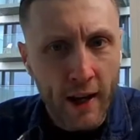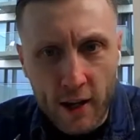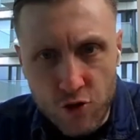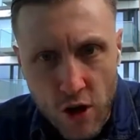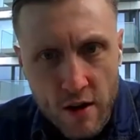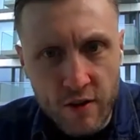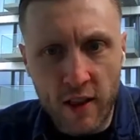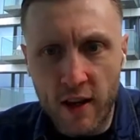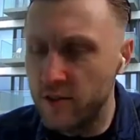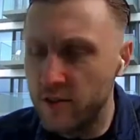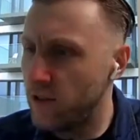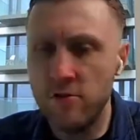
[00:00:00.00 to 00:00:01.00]
a driving
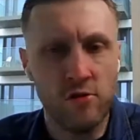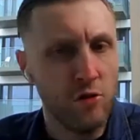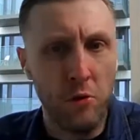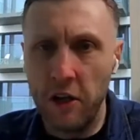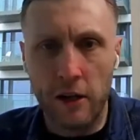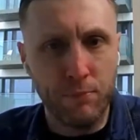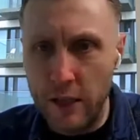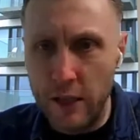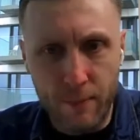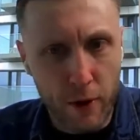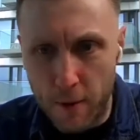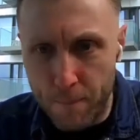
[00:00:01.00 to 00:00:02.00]
license, you want to complain
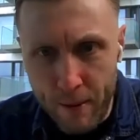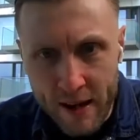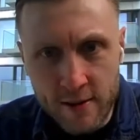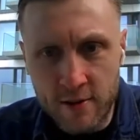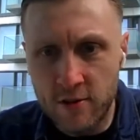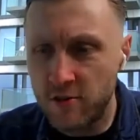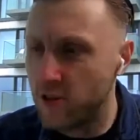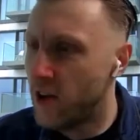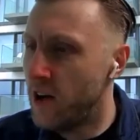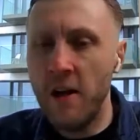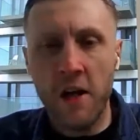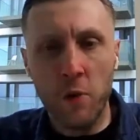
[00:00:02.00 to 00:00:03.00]
about your bins,
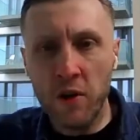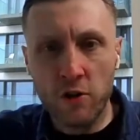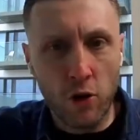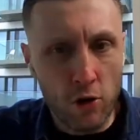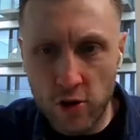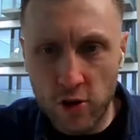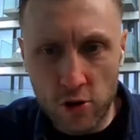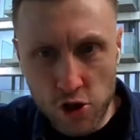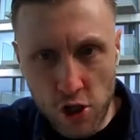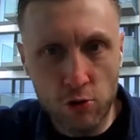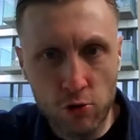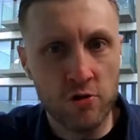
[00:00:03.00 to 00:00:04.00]
mm-hmm. you want to talk to your
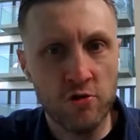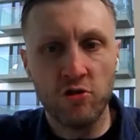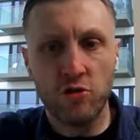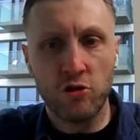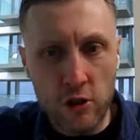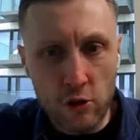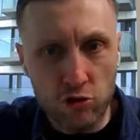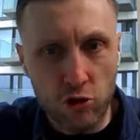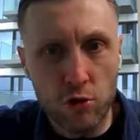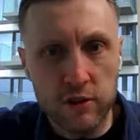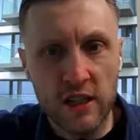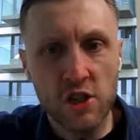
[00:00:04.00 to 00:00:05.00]
children's
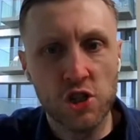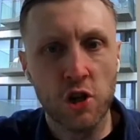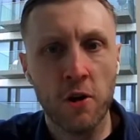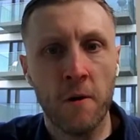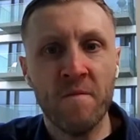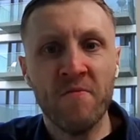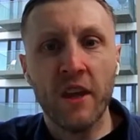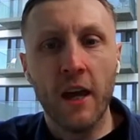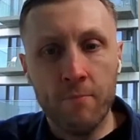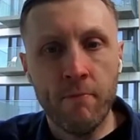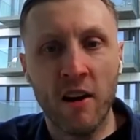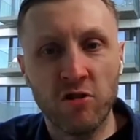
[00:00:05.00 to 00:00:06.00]
school teacher,
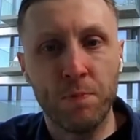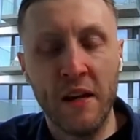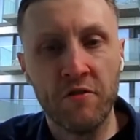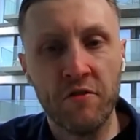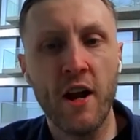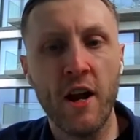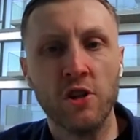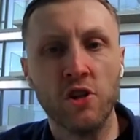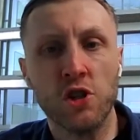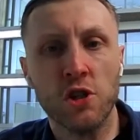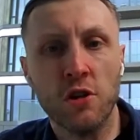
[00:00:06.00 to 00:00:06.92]
it must be in French.